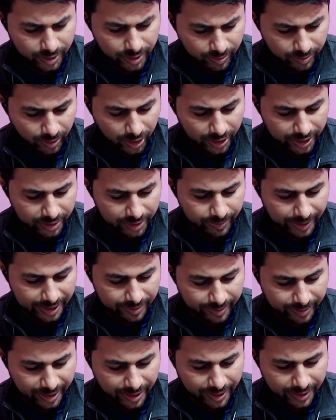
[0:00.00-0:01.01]
small
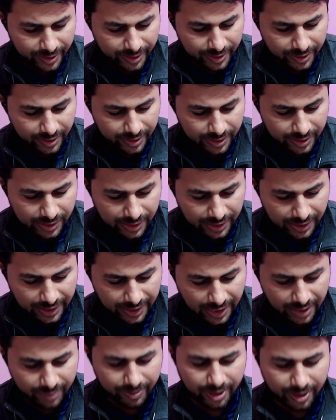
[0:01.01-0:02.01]
displacement
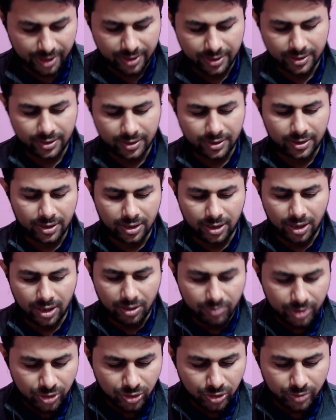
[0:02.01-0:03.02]
dr bar.
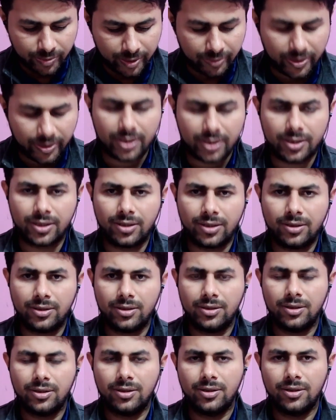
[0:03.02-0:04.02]
How much would be work done?
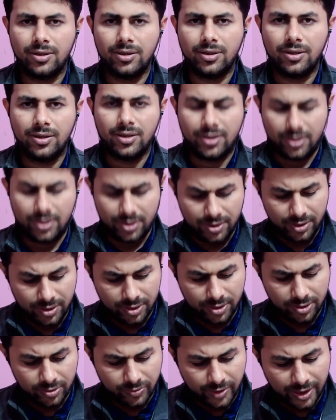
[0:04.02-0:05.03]

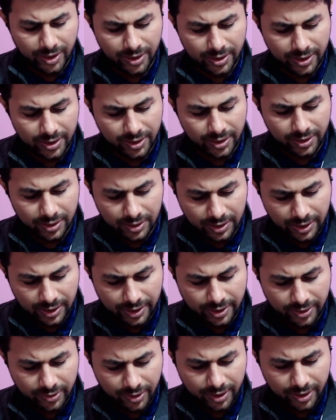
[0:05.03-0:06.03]
So work done,
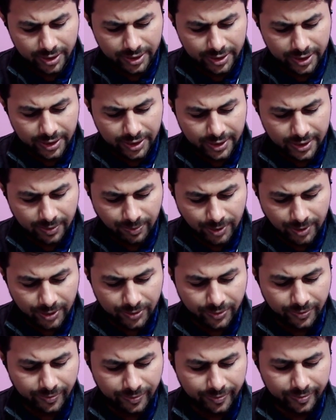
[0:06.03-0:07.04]
let's call it
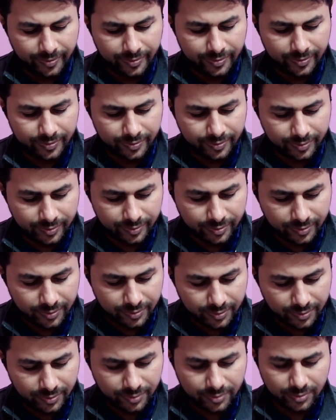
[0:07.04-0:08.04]
dw.
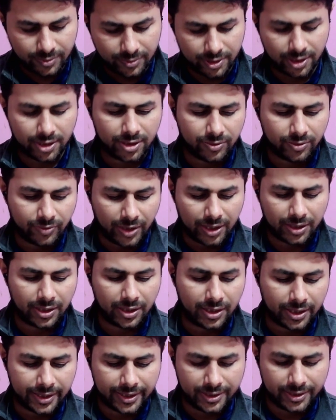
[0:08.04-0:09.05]
This is work
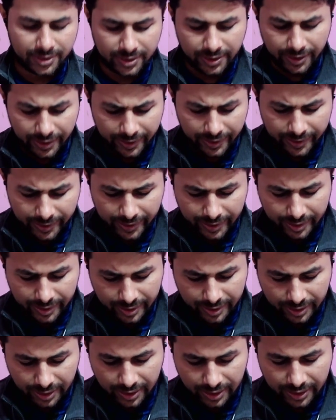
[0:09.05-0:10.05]
done against the
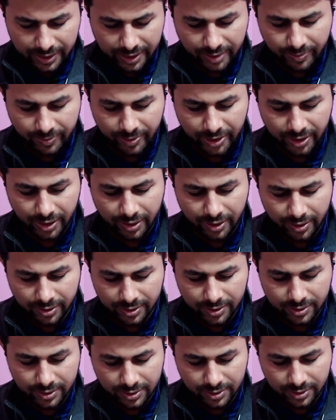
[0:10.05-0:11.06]
electric field,
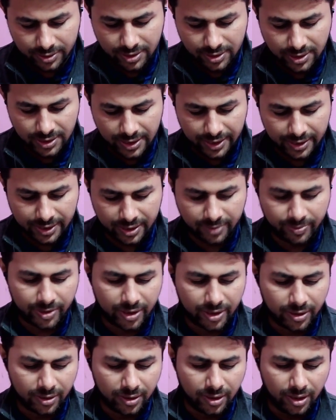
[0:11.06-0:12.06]
this electric
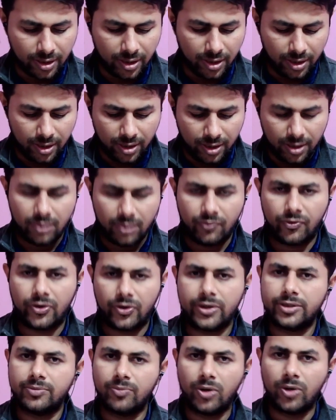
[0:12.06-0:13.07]
field
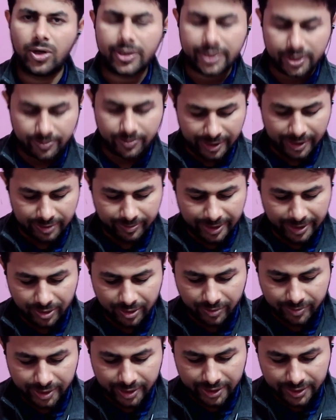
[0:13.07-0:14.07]
for small
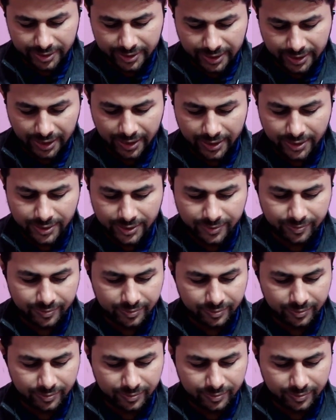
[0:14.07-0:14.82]
displacement of this charge.